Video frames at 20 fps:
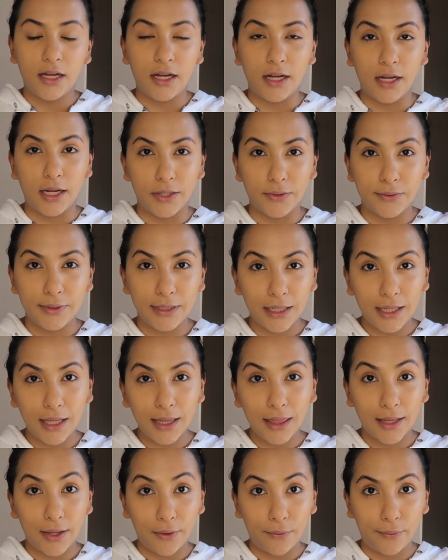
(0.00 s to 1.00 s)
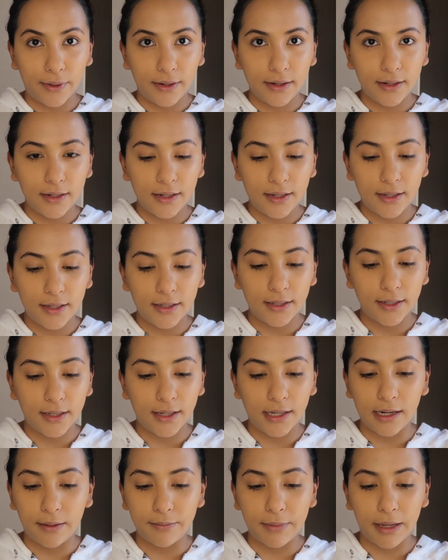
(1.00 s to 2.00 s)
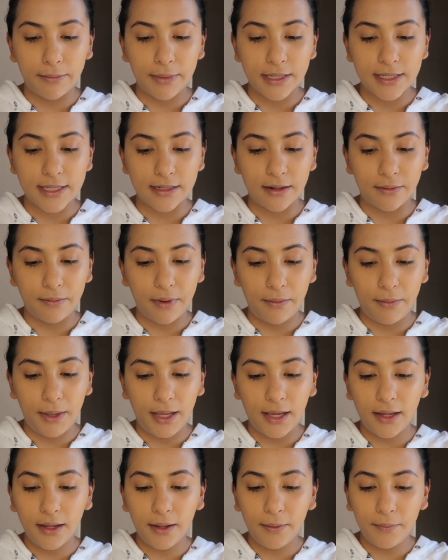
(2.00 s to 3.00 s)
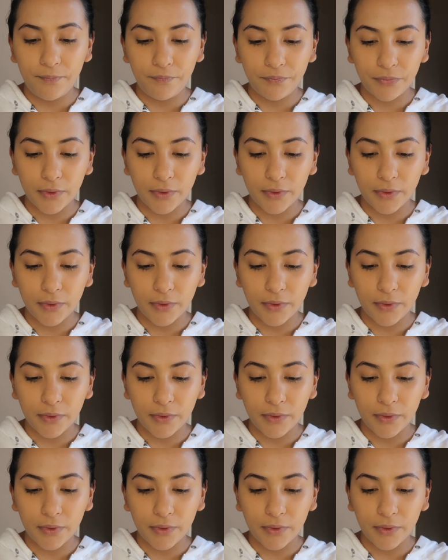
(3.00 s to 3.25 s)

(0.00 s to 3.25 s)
God willing, they work and I'm not messing up my makeup.